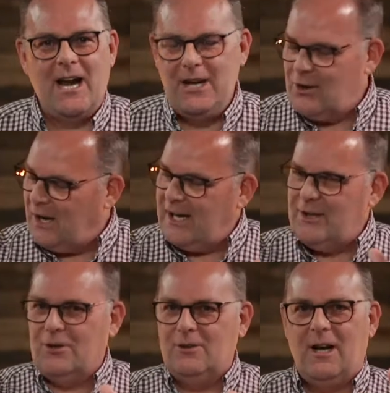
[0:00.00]
I
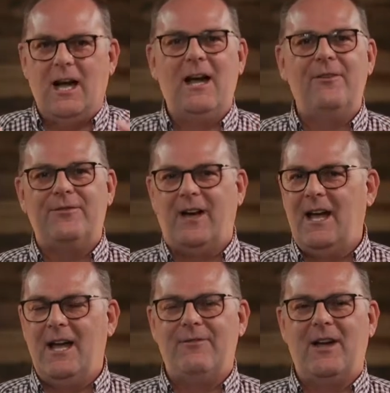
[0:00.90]
know, I
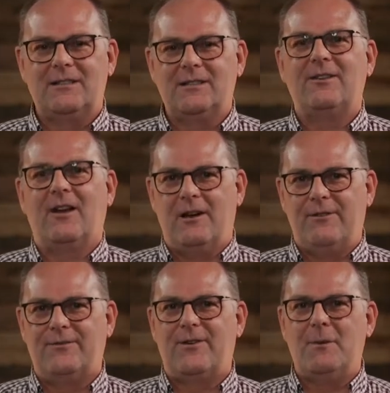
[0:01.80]
have actually
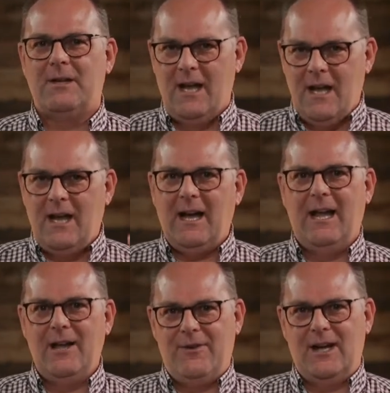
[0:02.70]
recovered from it.
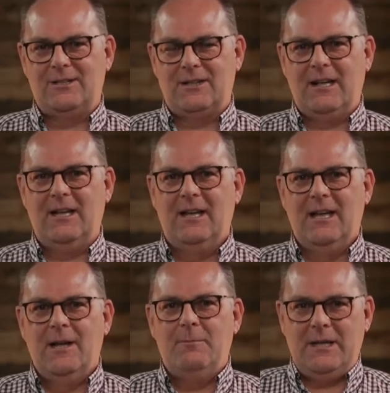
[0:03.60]
I have actually
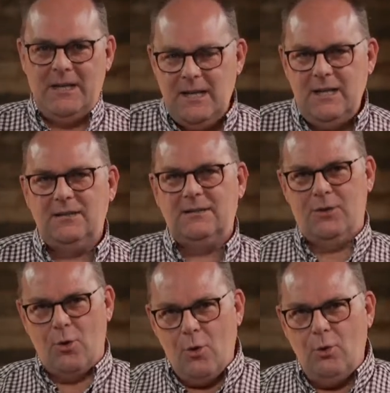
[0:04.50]
been healed
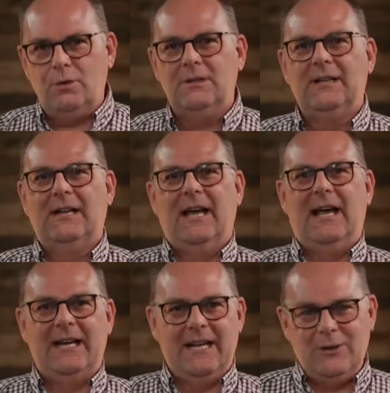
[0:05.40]
and whole,
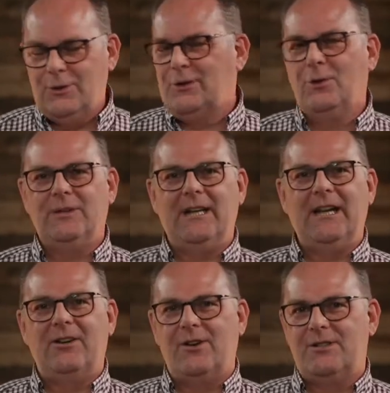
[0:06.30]
and I don't hold
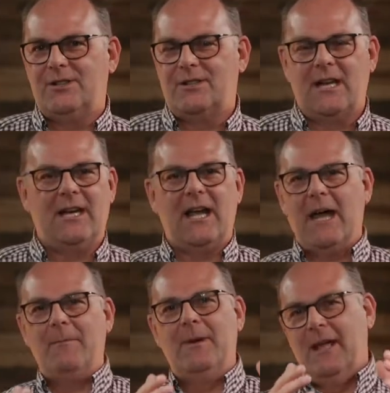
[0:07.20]
any grudges, and I
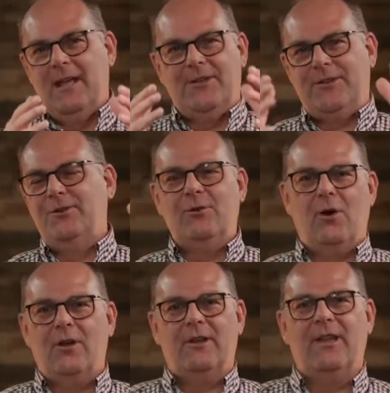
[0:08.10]
am through
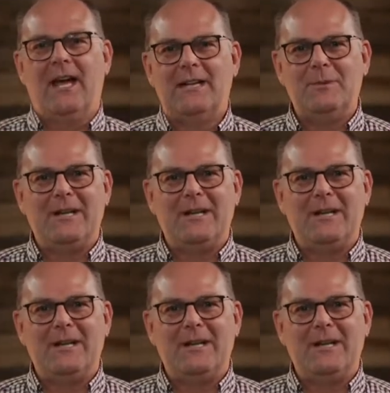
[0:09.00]
all of that.